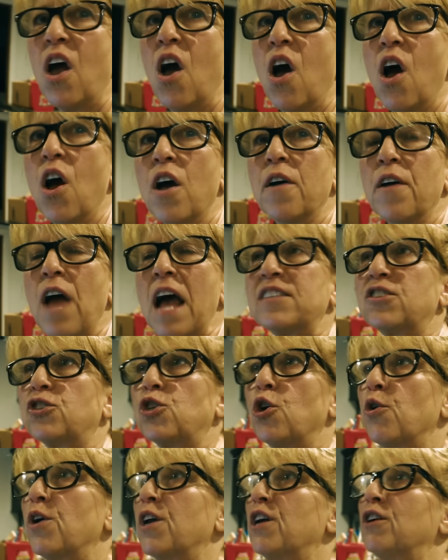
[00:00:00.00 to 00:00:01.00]
doesn't like a
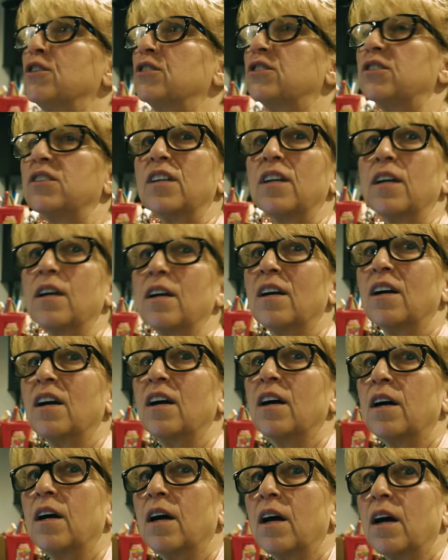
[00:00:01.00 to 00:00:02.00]
woman's like years? biological
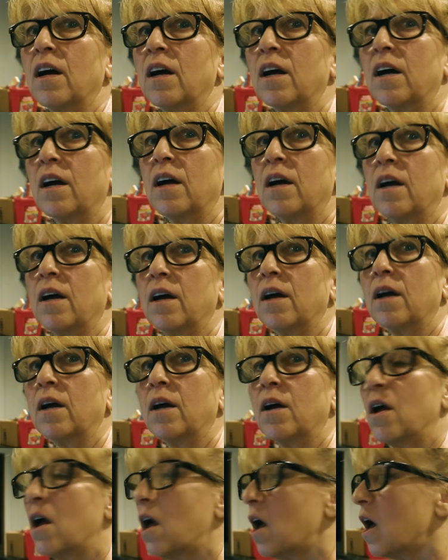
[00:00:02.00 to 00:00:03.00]
clock like like
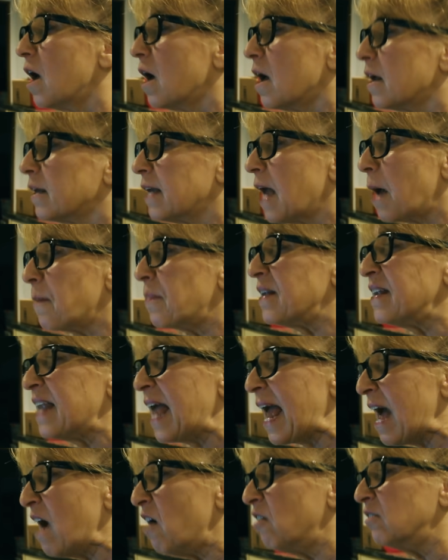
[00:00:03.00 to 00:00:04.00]
time out at like thirty
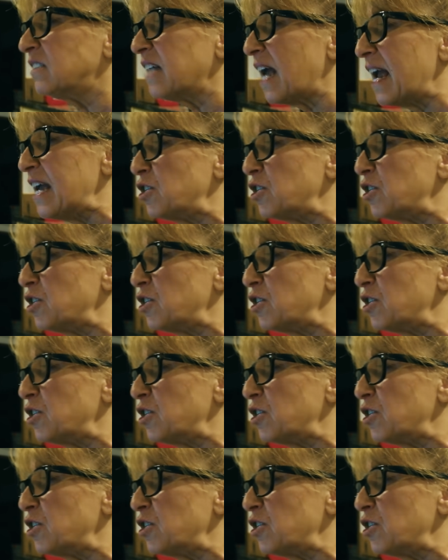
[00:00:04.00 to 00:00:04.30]
five yeah, or something?